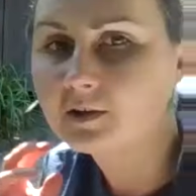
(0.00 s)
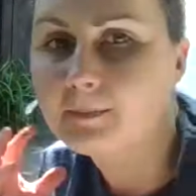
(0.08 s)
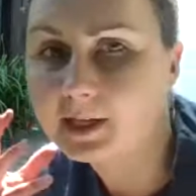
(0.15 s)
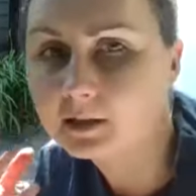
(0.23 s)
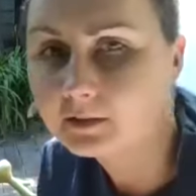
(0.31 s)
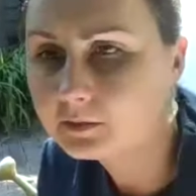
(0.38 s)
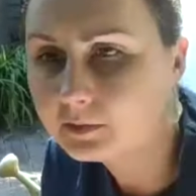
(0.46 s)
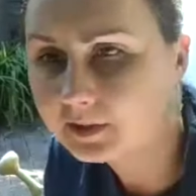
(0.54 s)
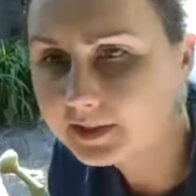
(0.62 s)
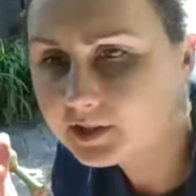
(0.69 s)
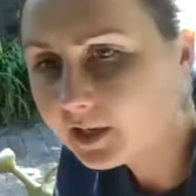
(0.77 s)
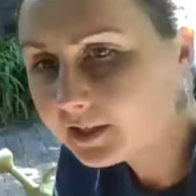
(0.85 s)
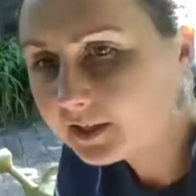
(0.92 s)
might look
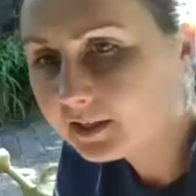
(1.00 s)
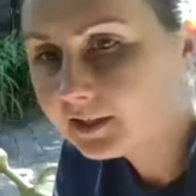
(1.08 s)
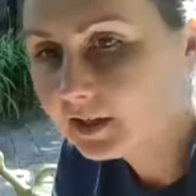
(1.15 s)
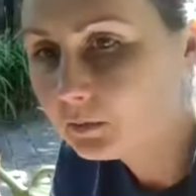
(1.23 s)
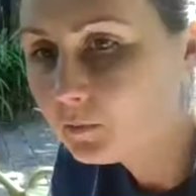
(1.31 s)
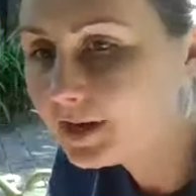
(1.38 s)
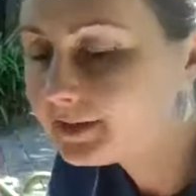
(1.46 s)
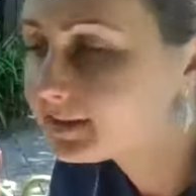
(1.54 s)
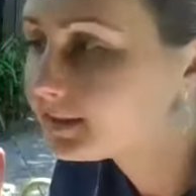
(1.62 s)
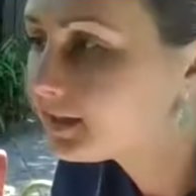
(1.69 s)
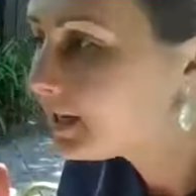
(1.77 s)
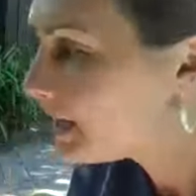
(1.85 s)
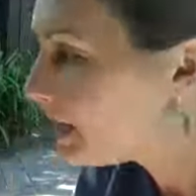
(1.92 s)
really dark and wet,
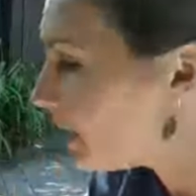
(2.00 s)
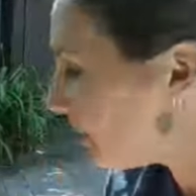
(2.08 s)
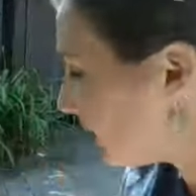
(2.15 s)
but